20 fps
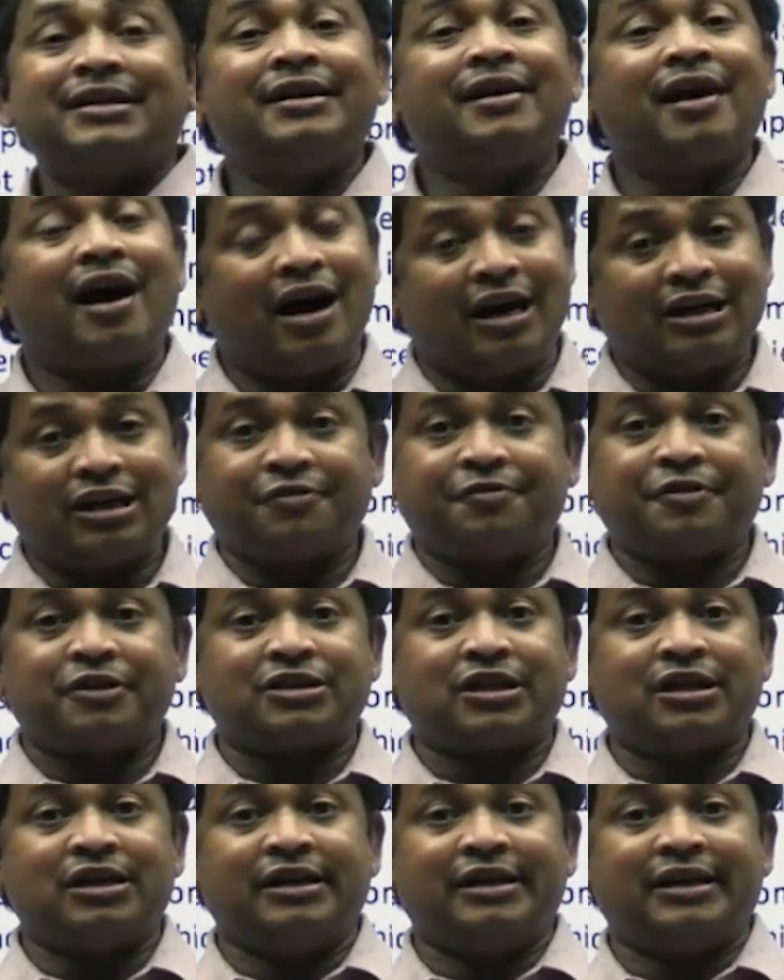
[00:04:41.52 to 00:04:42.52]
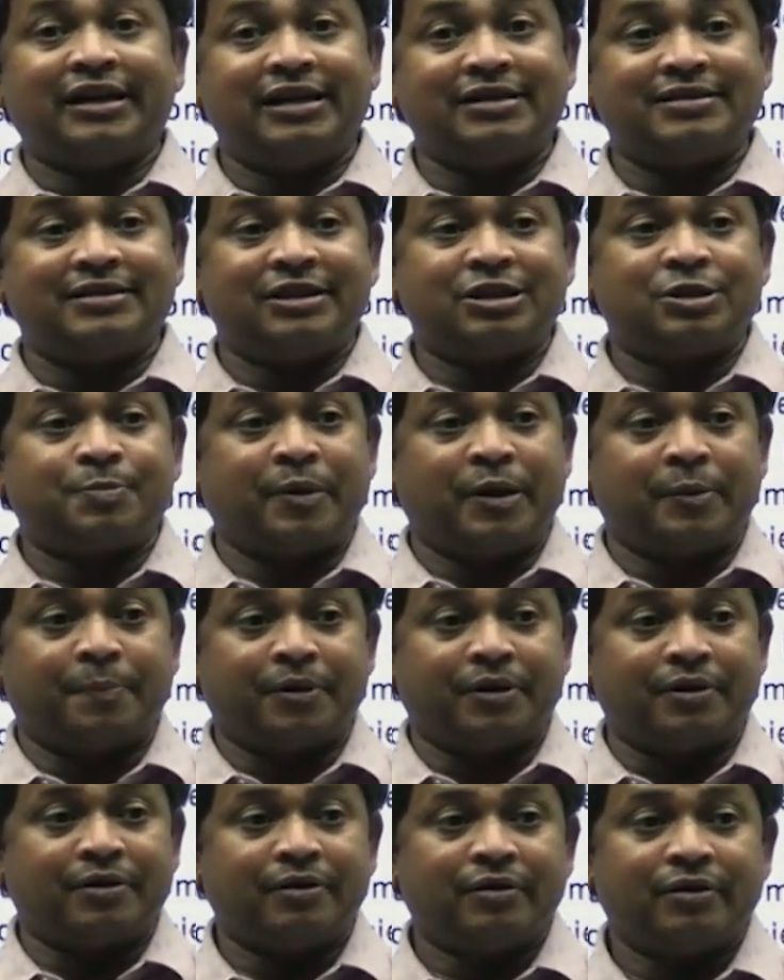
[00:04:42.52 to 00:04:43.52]
and artificial intelligence
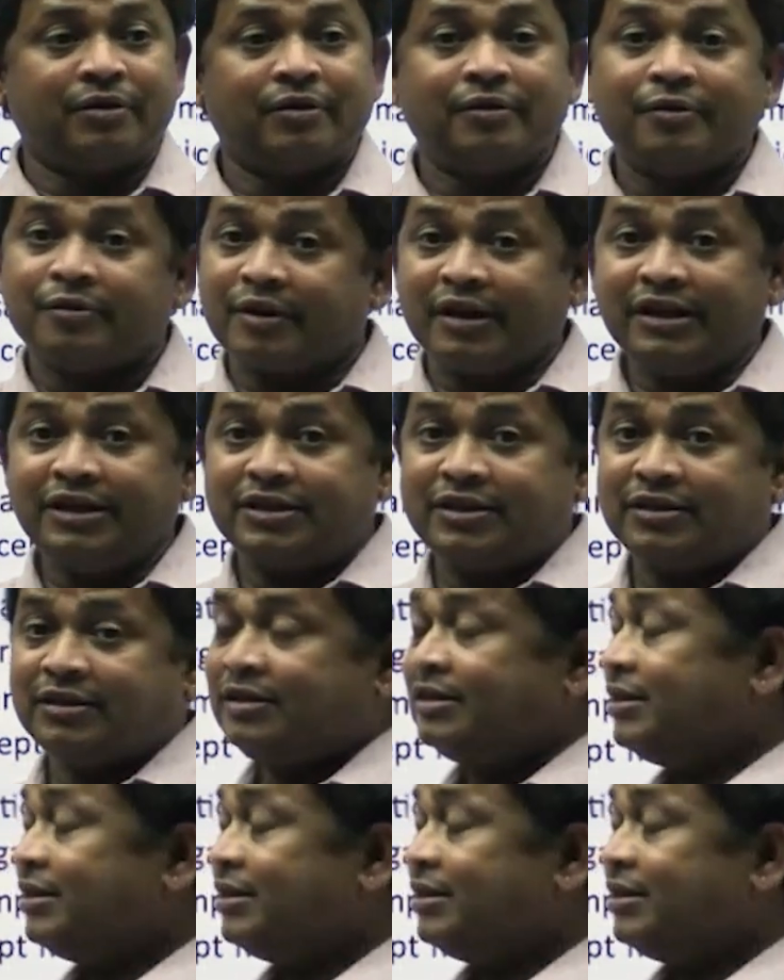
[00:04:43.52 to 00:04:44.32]
paper, right?